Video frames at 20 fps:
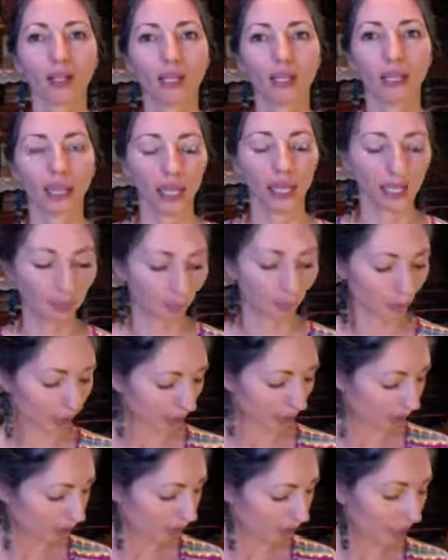And
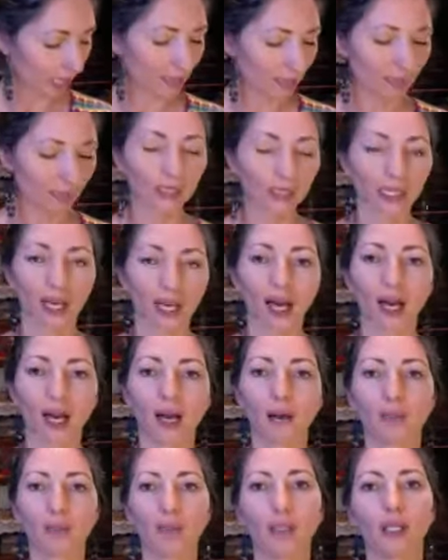bring your left
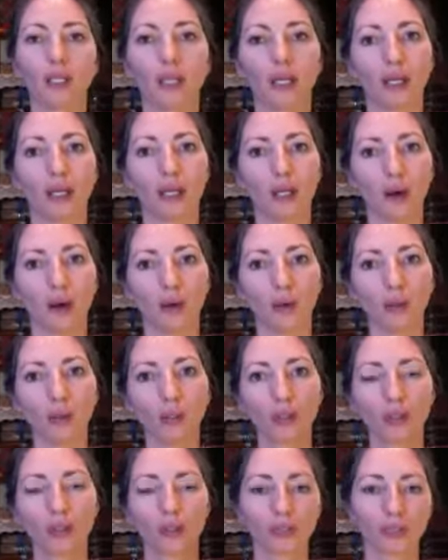arm long
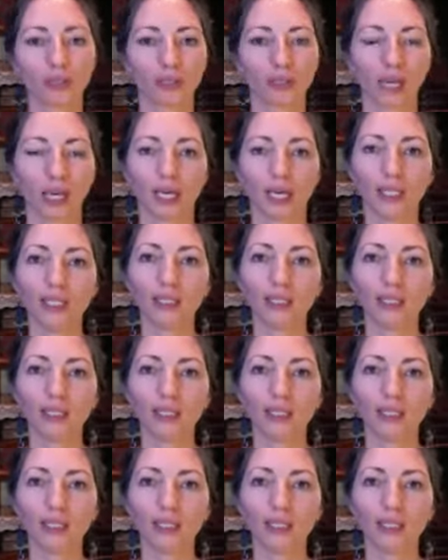on your side.